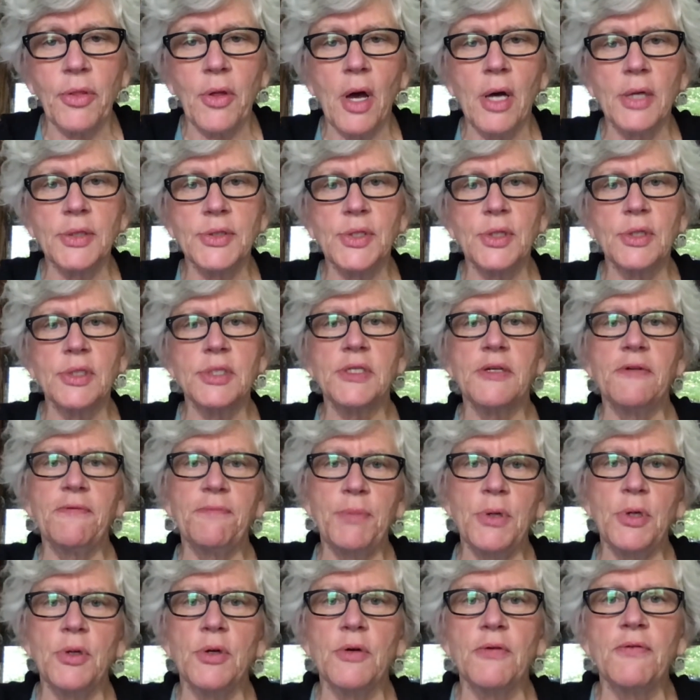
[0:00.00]
all sorts of
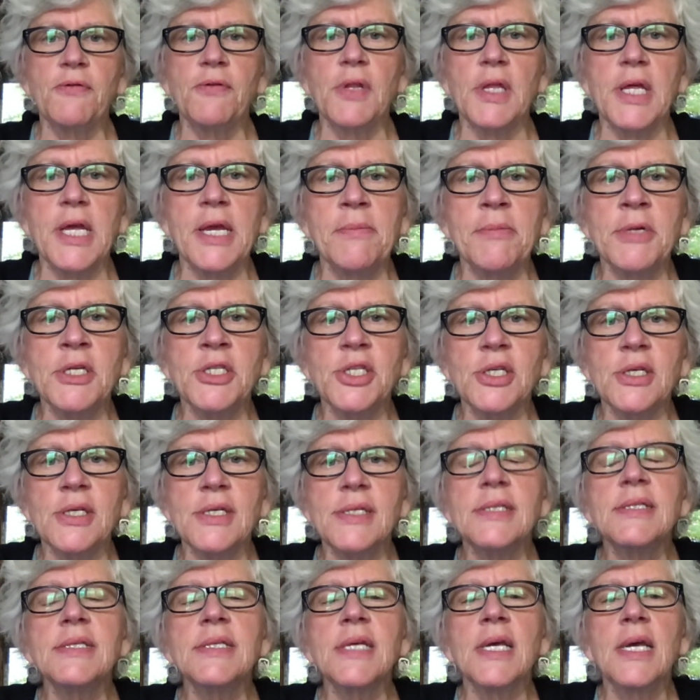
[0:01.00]
beautiful
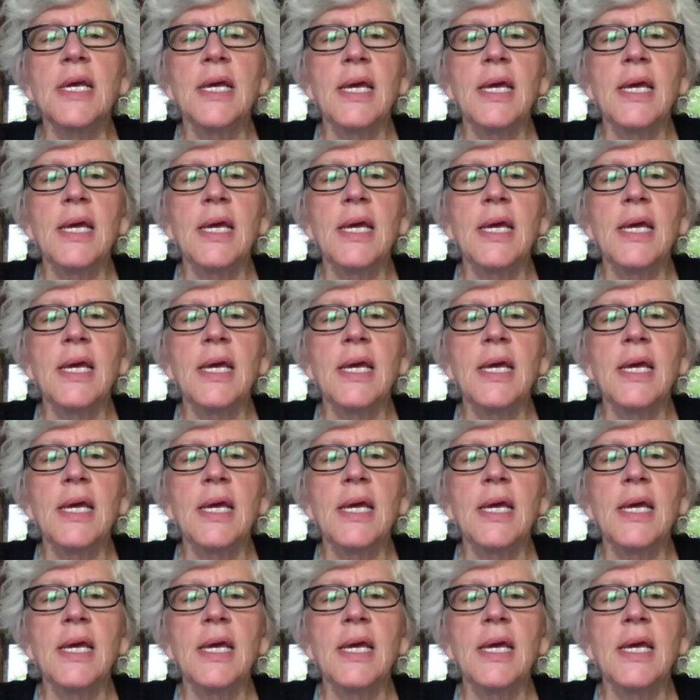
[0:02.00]
images